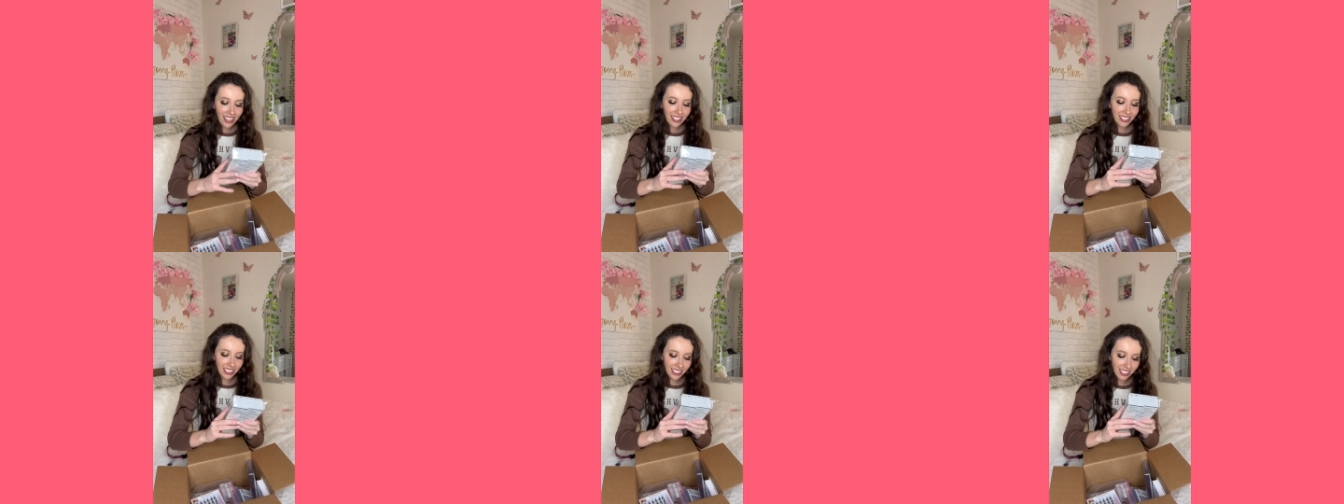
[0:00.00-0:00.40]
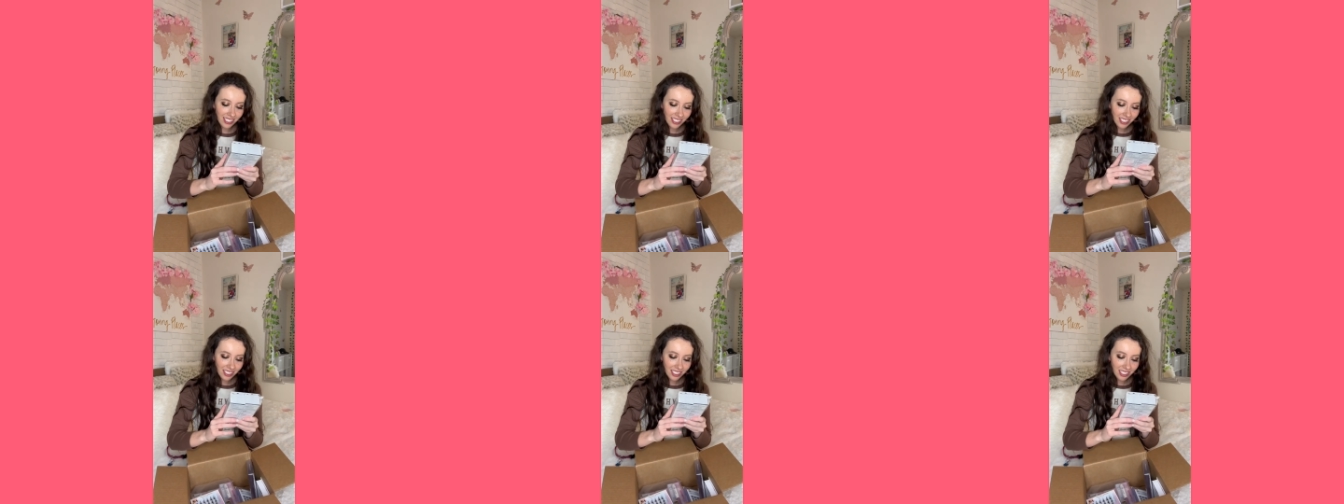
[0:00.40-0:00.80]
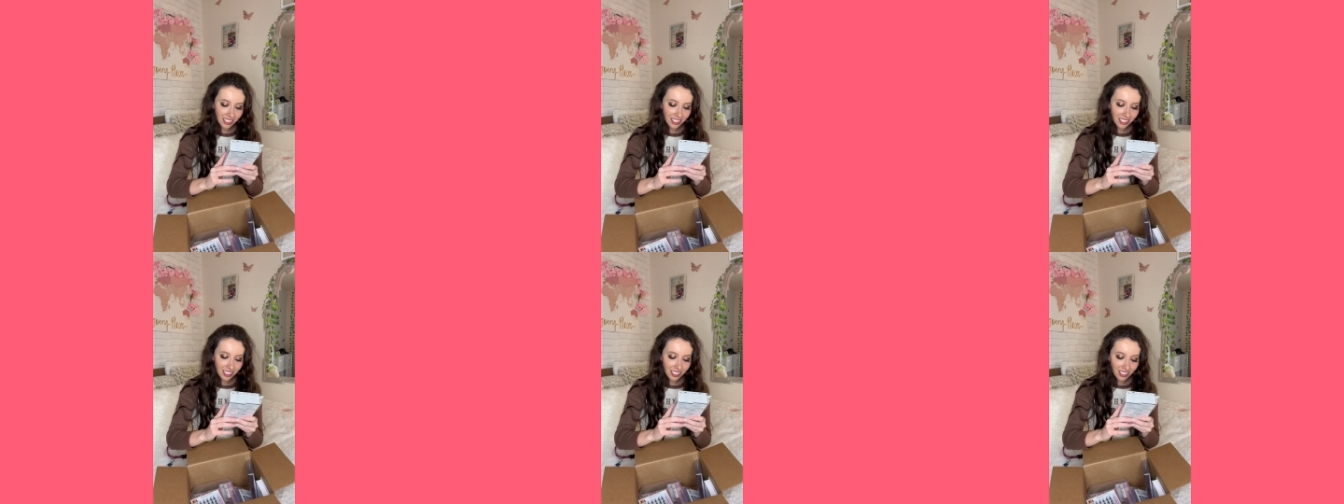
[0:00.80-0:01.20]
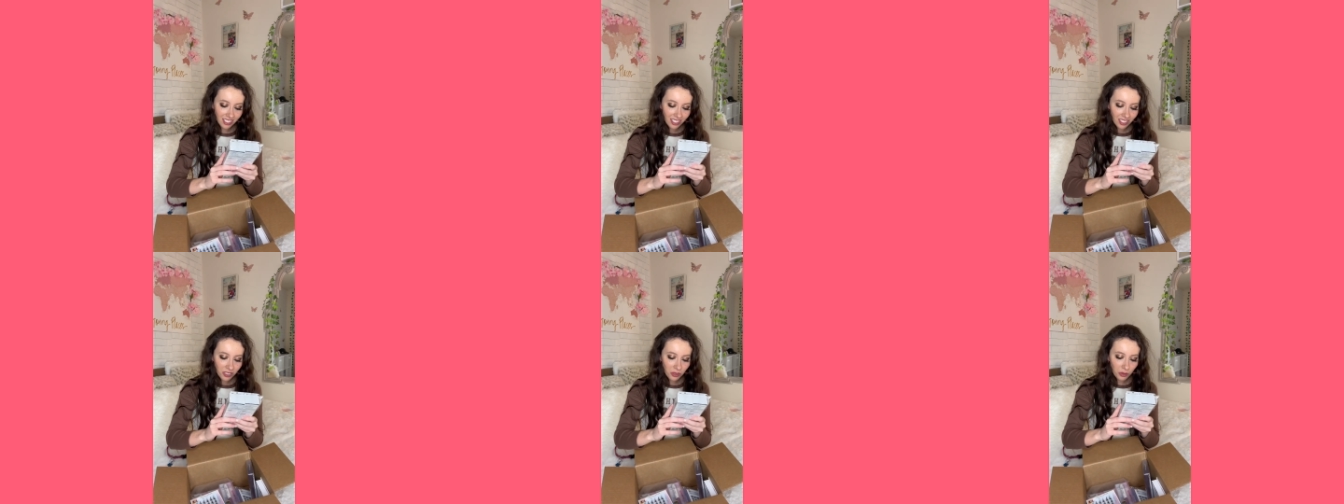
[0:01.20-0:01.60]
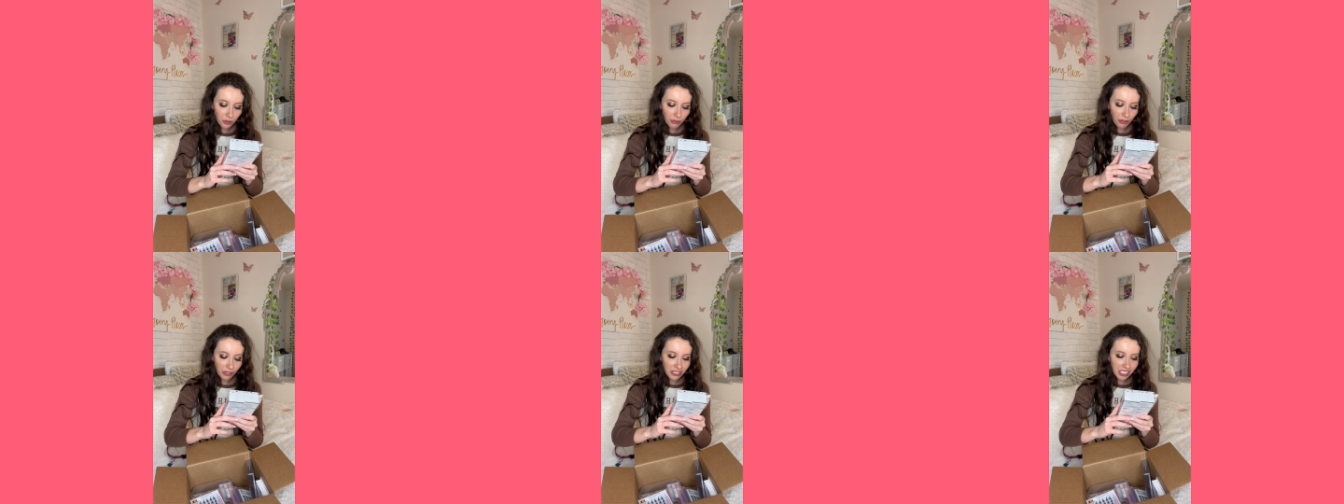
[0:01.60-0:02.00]
This is, ooh,
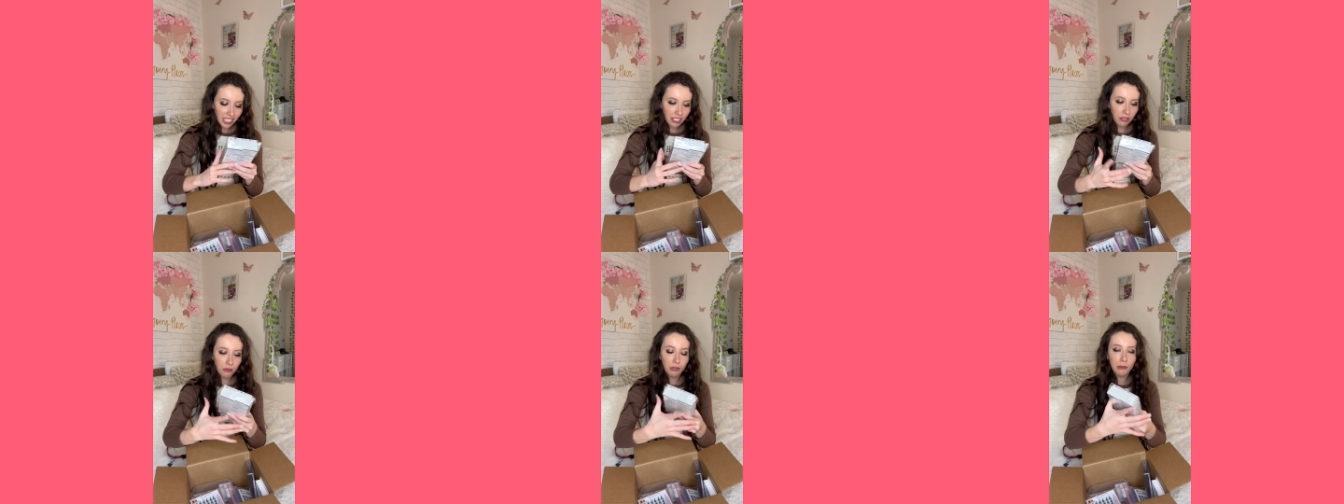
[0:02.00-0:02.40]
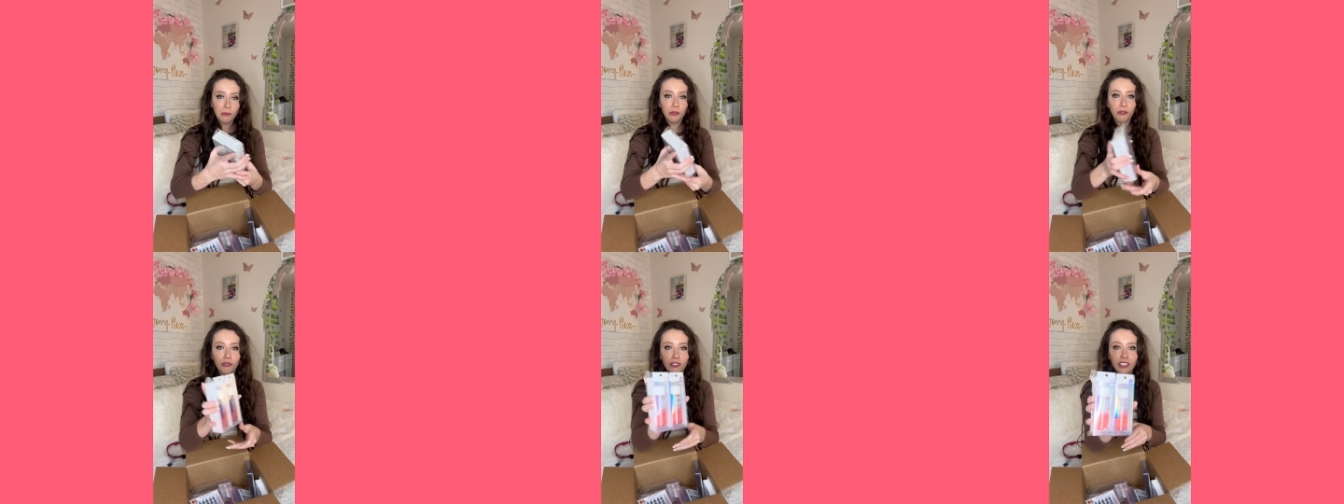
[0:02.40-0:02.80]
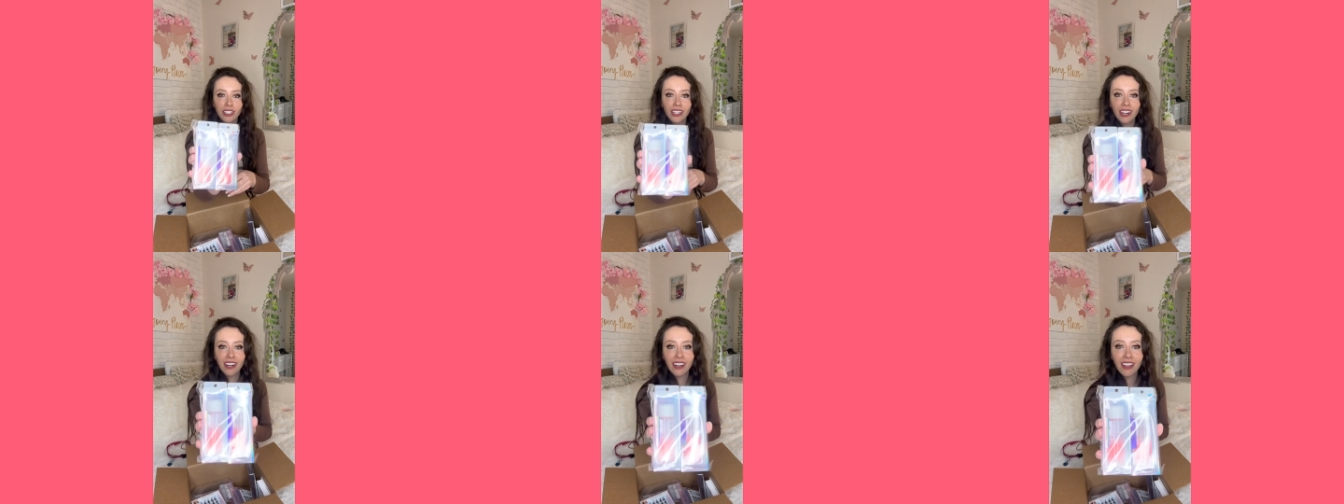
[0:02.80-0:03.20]
Falscara remover.